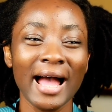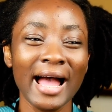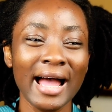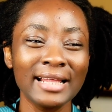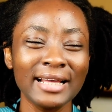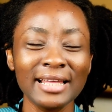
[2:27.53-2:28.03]

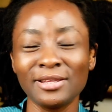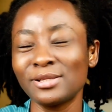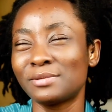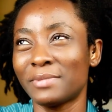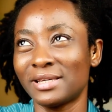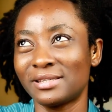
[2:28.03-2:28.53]
And I
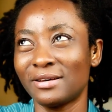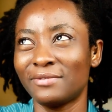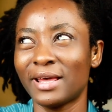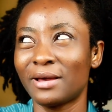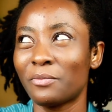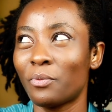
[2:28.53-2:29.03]
thought to
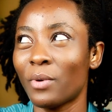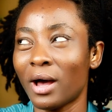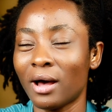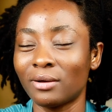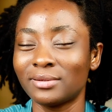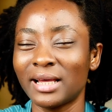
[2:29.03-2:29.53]
myself, like,
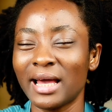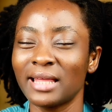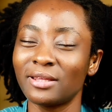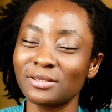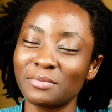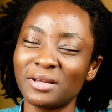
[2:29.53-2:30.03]
wow, like
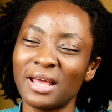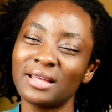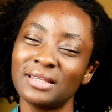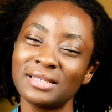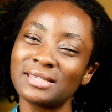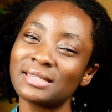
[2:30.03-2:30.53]
I thought to myself,
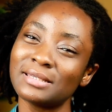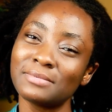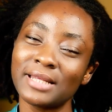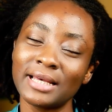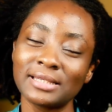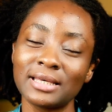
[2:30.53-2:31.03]
like, this
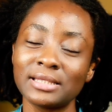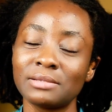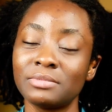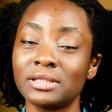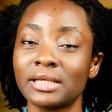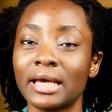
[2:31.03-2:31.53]
seems like it's going
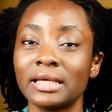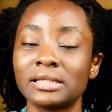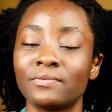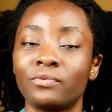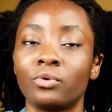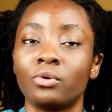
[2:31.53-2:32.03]
to be
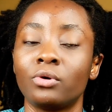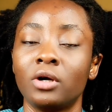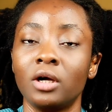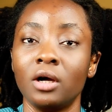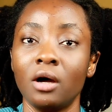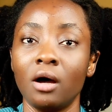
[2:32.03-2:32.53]
nice for
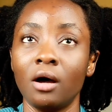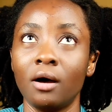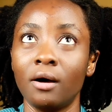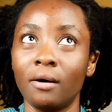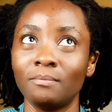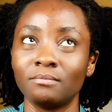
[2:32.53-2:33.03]

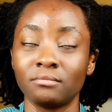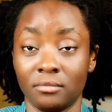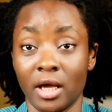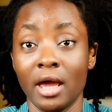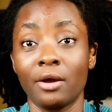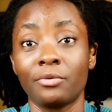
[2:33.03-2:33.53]

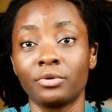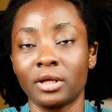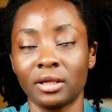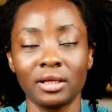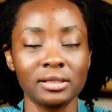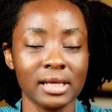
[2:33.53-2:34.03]
hair growth
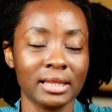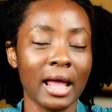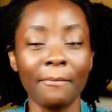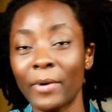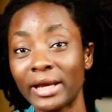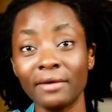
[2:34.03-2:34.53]
and things like
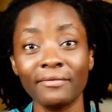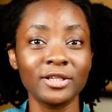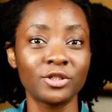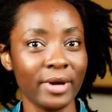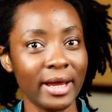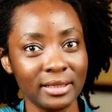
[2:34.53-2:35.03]
that. But I never
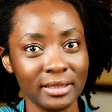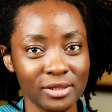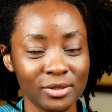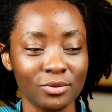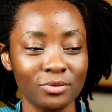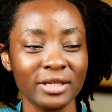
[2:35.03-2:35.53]
tried
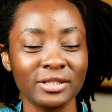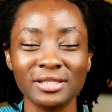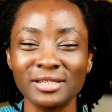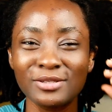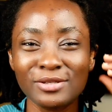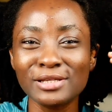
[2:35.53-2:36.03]
it, you know. It's
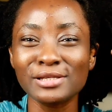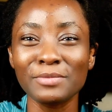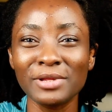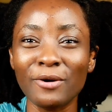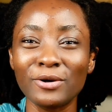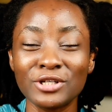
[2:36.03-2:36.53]
just
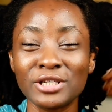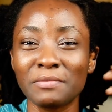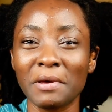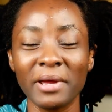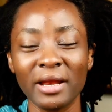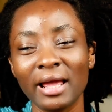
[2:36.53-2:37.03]
something that was just
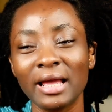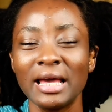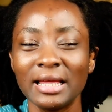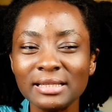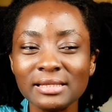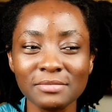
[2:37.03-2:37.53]
in my mind, like,
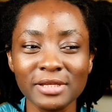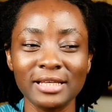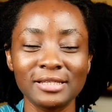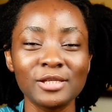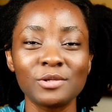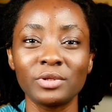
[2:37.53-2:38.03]
this seems like
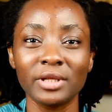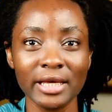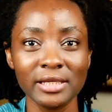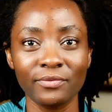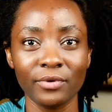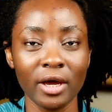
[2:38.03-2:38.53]
it's going to be
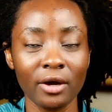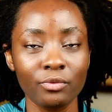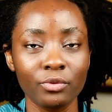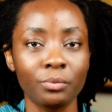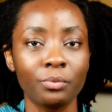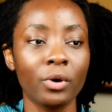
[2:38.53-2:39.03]
nice for hair
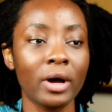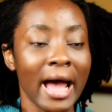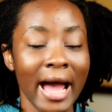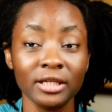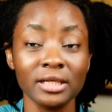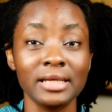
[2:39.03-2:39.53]
growth, but
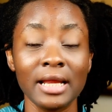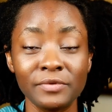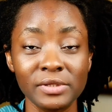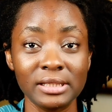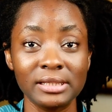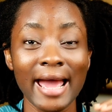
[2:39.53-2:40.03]
I just
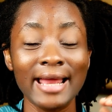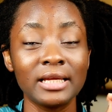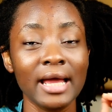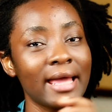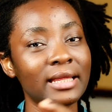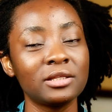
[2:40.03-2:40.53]
left it.
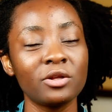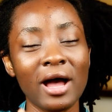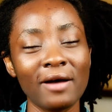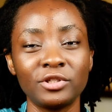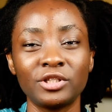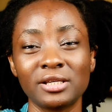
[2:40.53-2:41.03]
I did not
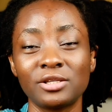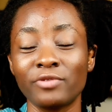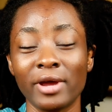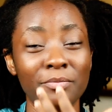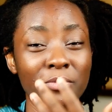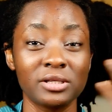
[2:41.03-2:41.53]
have the chance to
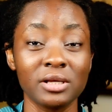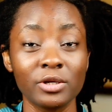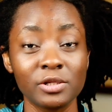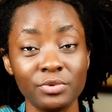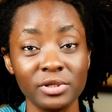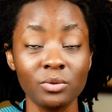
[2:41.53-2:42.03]
try it because I
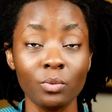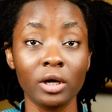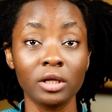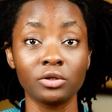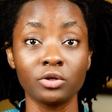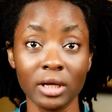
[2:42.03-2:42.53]
was busy
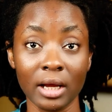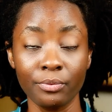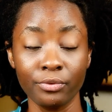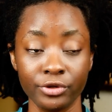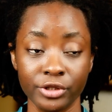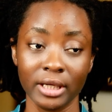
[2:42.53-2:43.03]
working on other
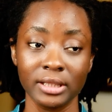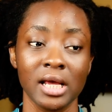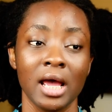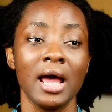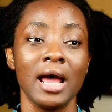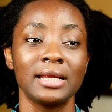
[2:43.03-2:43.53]

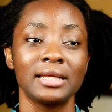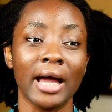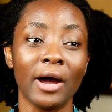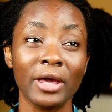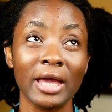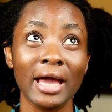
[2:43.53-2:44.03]
projects.
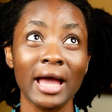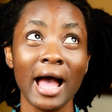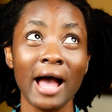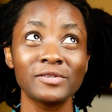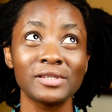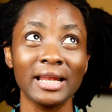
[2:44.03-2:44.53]
Now,
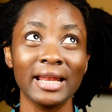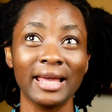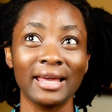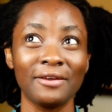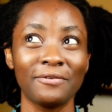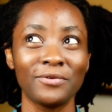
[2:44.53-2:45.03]
after
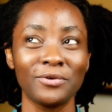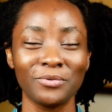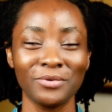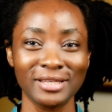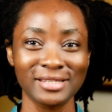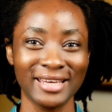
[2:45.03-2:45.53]
like a few
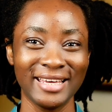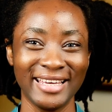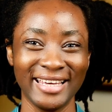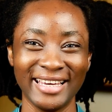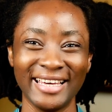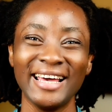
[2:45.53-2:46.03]
weeks,
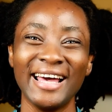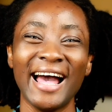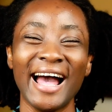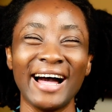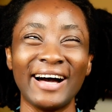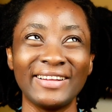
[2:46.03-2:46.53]

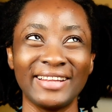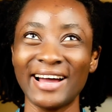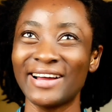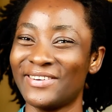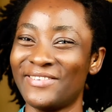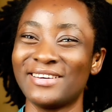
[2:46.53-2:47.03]
on
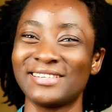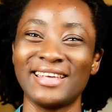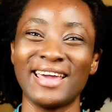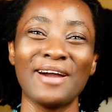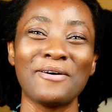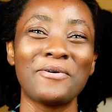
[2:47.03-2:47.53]
that glorious
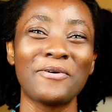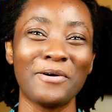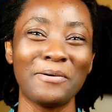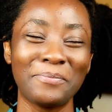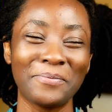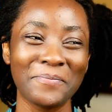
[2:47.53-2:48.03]
day, I woke
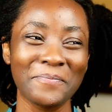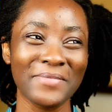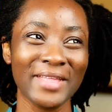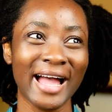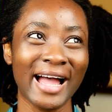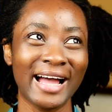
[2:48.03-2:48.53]
up
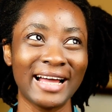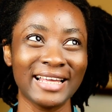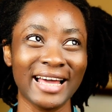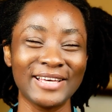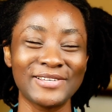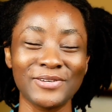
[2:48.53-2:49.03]

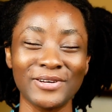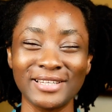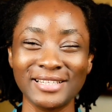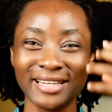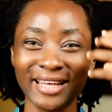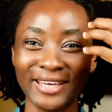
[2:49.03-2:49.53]
and I saw
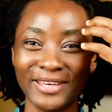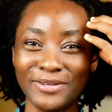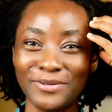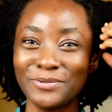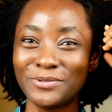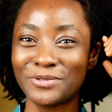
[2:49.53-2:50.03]
this like
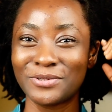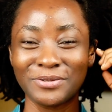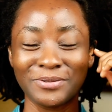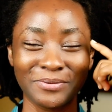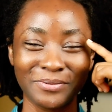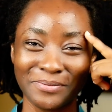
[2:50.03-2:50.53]
huge